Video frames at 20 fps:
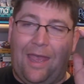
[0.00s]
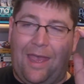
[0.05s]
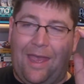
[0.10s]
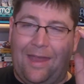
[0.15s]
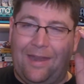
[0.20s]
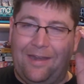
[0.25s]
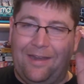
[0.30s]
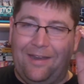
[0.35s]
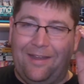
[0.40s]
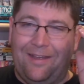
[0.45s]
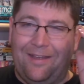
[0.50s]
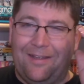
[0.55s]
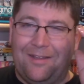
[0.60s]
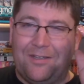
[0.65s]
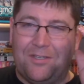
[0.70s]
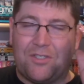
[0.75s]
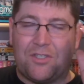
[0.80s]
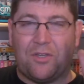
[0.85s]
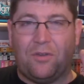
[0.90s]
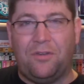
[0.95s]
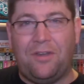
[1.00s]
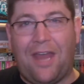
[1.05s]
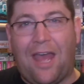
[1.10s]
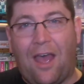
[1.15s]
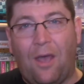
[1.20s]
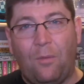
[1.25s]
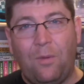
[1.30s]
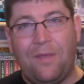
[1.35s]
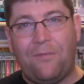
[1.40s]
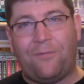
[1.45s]
and so
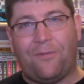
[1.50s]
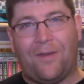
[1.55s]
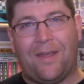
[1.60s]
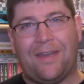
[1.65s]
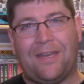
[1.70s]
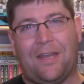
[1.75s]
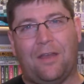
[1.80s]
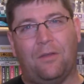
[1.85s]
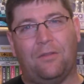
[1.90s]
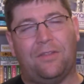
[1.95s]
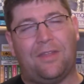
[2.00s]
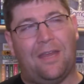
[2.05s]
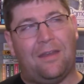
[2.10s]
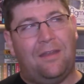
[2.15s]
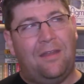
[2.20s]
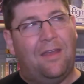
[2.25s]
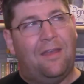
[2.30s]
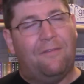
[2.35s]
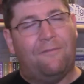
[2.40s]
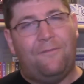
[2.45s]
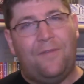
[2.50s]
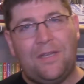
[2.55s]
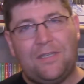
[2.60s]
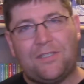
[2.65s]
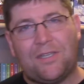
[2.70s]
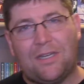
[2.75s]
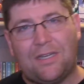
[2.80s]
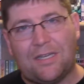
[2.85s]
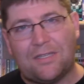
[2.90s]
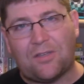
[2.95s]
now we find out that
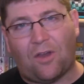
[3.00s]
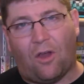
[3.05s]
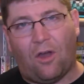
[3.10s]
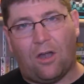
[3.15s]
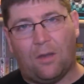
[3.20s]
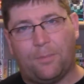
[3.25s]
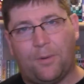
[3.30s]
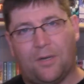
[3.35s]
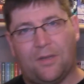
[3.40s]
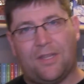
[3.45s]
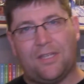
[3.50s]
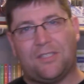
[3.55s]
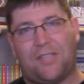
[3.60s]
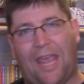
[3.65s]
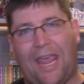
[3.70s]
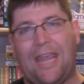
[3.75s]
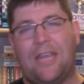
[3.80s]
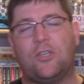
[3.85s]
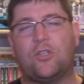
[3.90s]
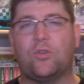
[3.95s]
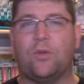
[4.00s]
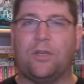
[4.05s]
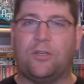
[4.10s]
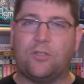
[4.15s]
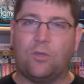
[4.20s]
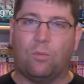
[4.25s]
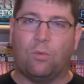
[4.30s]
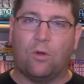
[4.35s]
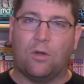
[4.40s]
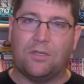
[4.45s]
vincent has harbored this
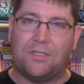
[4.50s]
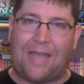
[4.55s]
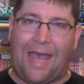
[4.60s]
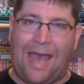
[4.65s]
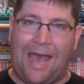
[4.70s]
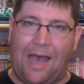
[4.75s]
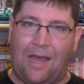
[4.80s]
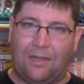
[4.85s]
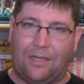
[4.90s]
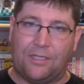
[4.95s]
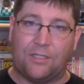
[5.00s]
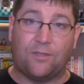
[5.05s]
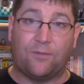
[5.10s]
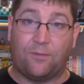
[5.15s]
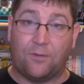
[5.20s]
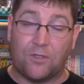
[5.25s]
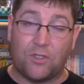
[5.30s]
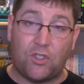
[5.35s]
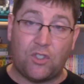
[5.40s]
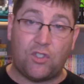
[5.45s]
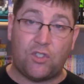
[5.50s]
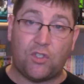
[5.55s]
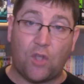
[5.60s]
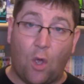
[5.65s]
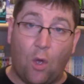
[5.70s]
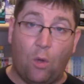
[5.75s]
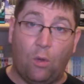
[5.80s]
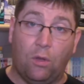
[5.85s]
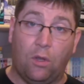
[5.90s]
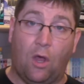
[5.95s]
hatred towards alice for
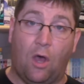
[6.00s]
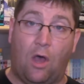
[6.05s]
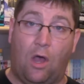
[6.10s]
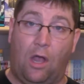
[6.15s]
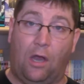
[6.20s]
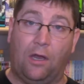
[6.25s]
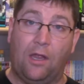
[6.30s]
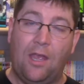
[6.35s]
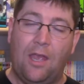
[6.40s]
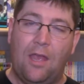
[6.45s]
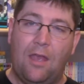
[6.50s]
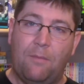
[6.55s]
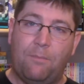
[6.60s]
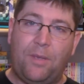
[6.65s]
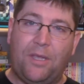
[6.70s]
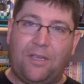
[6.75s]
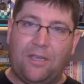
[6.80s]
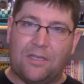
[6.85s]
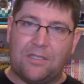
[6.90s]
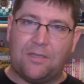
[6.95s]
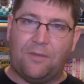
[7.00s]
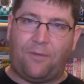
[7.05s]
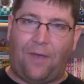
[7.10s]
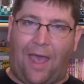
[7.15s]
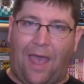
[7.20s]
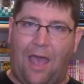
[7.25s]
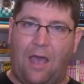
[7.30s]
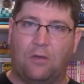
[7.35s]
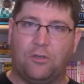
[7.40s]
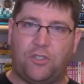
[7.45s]
so long because of
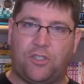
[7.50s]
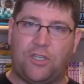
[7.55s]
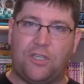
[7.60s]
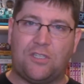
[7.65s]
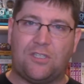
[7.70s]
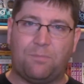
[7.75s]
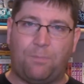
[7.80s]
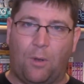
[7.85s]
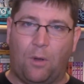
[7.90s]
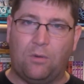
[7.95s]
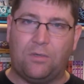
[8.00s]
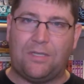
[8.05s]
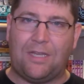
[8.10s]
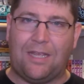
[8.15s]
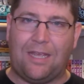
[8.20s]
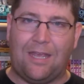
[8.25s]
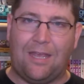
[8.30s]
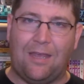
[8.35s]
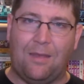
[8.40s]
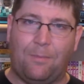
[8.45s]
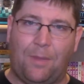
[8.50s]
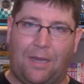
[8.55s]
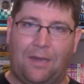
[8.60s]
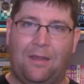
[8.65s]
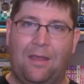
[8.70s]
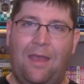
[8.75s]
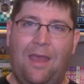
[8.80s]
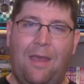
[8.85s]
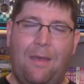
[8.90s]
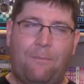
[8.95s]
how she spoke to him
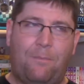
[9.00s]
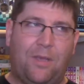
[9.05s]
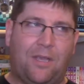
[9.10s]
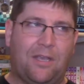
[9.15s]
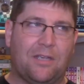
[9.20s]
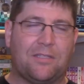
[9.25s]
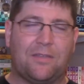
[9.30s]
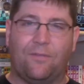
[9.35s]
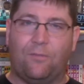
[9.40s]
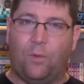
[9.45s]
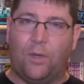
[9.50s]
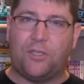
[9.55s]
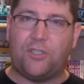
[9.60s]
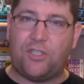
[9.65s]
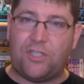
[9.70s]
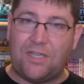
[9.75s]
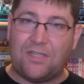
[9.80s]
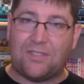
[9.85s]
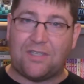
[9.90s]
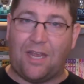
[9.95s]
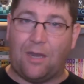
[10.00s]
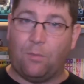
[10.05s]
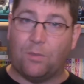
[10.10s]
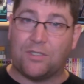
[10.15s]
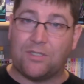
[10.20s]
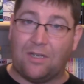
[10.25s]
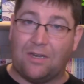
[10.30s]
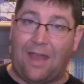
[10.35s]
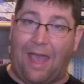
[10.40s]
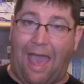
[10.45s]
and because of what she said
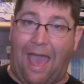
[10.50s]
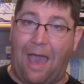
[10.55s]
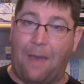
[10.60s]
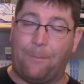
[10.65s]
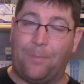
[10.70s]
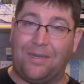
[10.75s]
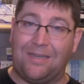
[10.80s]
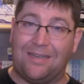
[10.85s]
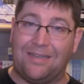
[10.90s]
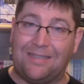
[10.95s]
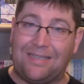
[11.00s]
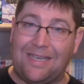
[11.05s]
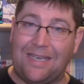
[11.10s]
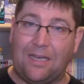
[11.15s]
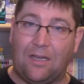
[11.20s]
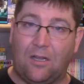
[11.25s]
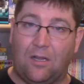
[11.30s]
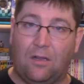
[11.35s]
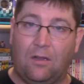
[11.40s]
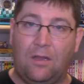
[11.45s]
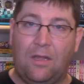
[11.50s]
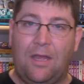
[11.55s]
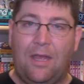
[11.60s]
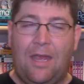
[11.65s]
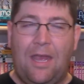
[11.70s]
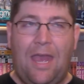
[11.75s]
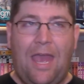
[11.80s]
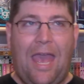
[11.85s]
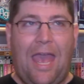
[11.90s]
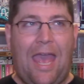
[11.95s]
was going to happen to Gil.
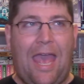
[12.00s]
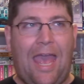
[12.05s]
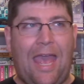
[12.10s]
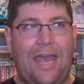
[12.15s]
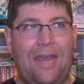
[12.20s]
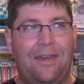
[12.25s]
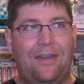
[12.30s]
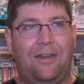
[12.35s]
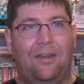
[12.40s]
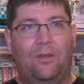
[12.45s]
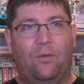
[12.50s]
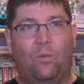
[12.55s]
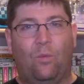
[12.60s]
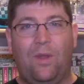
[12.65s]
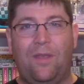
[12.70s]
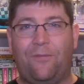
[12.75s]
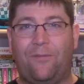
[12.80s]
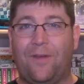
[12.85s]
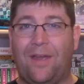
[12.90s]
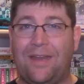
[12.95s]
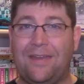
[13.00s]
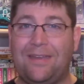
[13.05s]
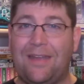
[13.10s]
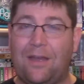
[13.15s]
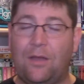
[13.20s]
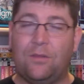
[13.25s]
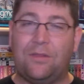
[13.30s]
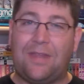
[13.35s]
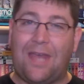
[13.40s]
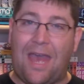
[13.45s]
And we find
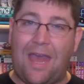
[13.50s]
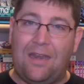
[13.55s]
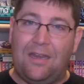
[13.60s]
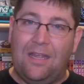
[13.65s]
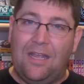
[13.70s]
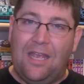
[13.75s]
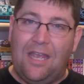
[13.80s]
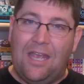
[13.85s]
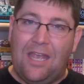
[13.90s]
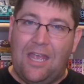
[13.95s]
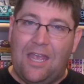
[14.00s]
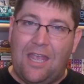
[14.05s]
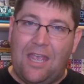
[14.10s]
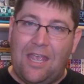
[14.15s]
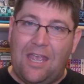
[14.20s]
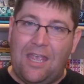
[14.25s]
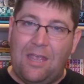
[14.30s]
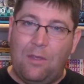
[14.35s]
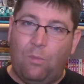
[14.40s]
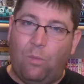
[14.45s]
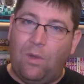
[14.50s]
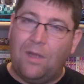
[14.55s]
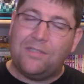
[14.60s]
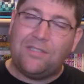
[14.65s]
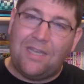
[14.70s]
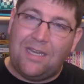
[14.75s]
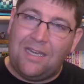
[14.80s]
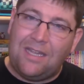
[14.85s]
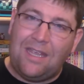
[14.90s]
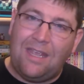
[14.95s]
out that it
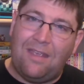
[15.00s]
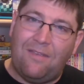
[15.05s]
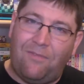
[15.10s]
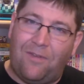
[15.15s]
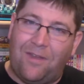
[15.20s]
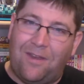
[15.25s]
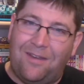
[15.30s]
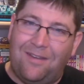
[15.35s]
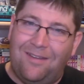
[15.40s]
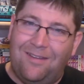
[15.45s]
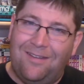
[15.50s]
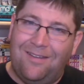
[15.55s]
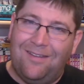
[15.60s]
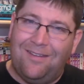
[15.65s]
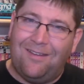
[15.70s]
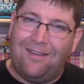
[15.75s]
wasn't even